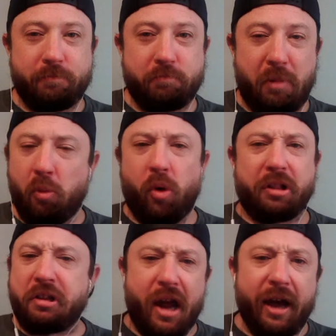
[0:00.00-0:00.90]
People want
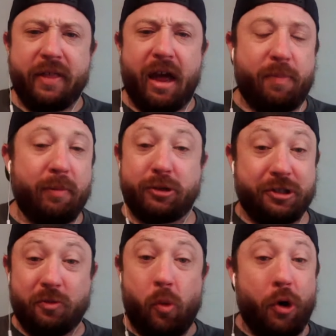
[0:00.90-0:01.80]
to deny that. People
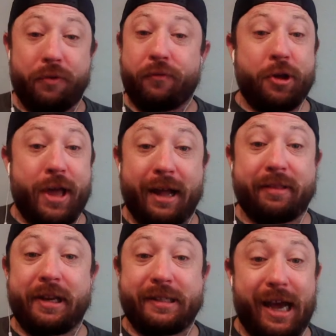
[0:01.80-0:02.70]
just want to forget
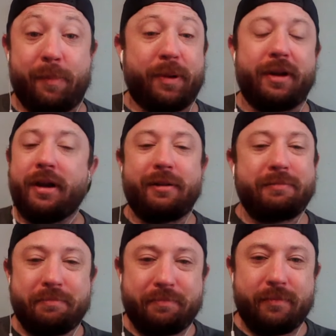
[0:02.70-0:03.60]
that it's happened.
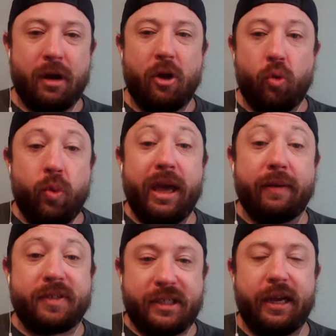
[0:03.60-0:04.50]

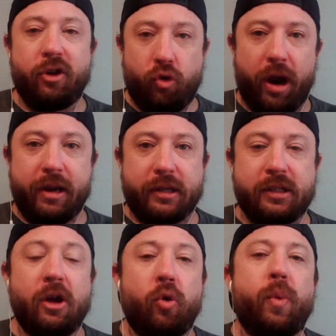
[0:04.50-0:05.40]
We've seen greatness.
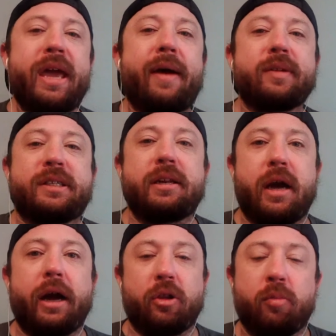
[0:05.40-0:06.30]
We haven't seen
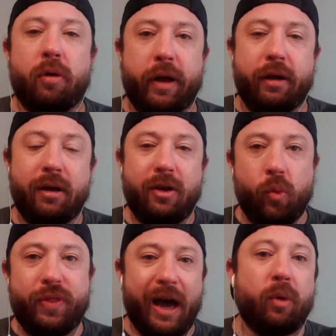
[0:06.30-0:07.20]
Kyler Murray
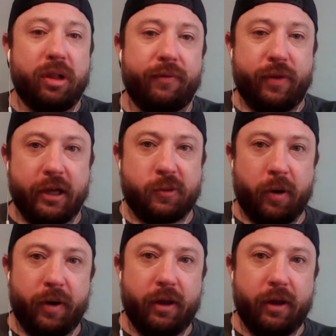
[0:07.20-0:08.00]
without Cliff Kingsbury.